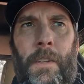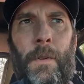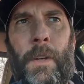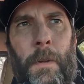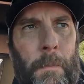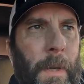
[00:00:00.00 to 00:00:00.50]

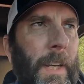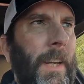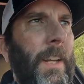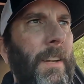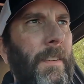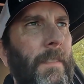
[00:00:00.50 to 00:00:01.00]
You can
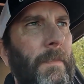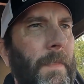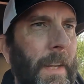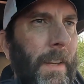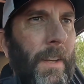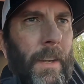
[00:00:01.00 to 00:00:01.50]
be in
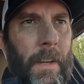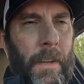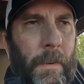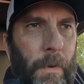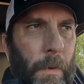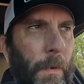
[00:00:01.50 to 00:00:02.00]

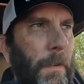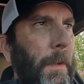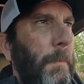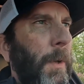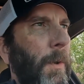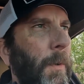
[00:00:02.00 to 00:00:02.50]

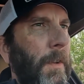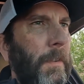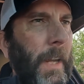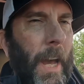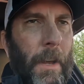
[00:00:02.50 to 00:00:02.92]
cruising mode as